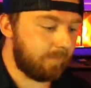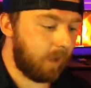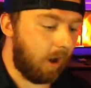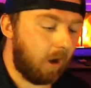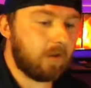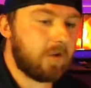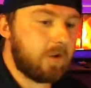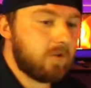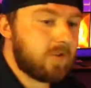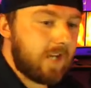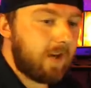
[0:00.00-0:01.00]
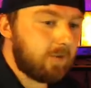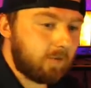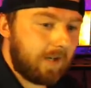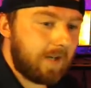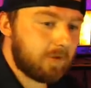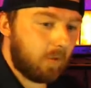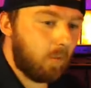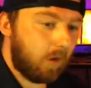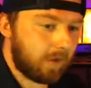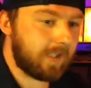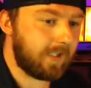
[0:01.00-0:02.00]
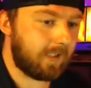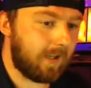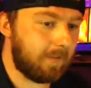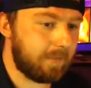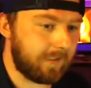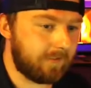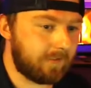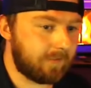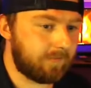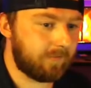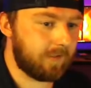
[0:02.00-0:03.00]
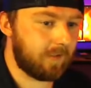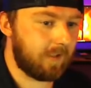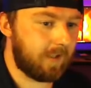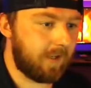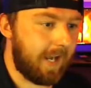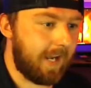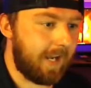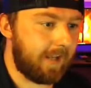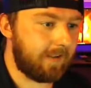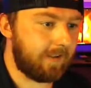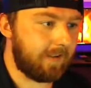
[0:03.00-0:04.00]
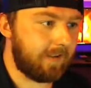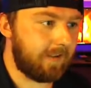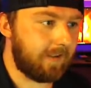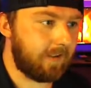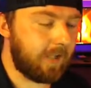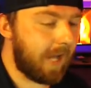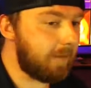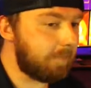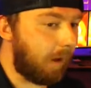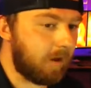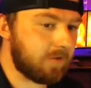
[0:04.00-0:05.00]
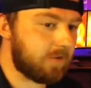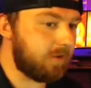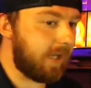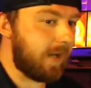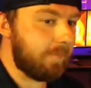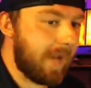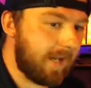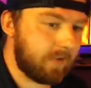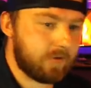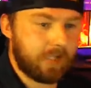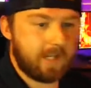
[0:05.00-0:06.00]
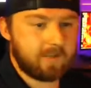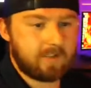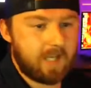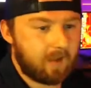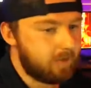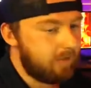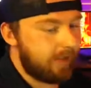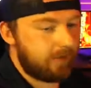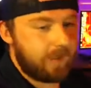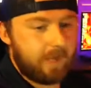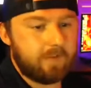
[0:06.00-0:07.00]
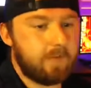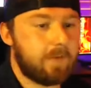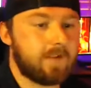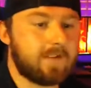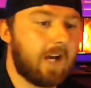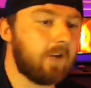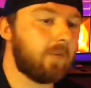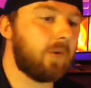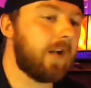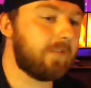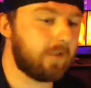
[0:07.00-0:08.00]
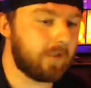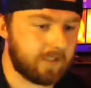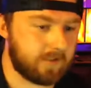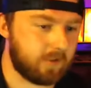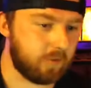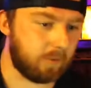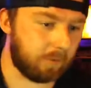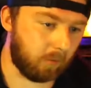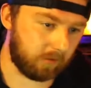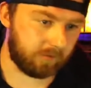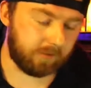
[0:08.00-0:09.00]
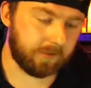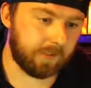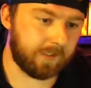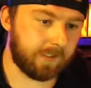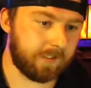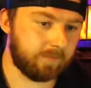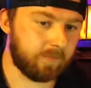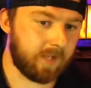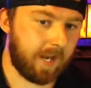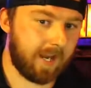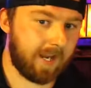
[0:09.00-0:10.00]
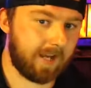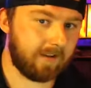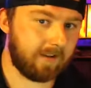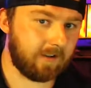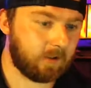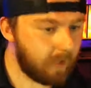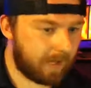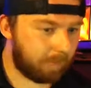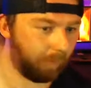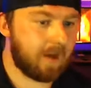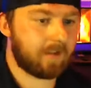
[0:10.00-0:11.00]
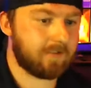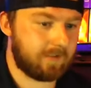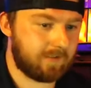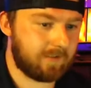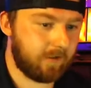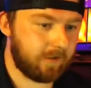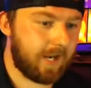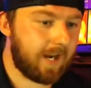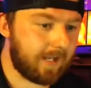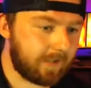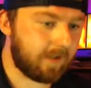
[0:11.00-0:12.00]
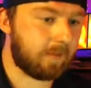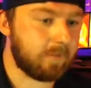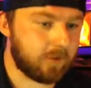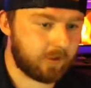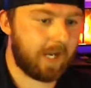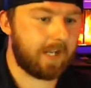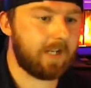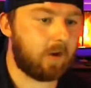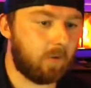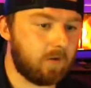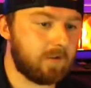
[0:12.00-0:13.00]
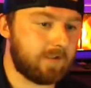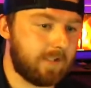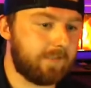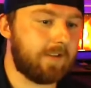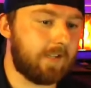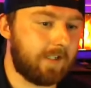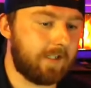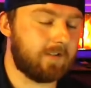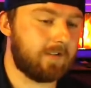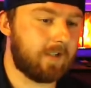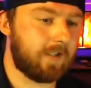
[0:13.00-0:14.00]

All of you sales reps are working in companies. And you got a boss, you got a manager, you got a sales director, you got a VP of sales, whatever it is that you report to. And you got a product to sell. You got to hit numbers, you got to hit quotas and everything else.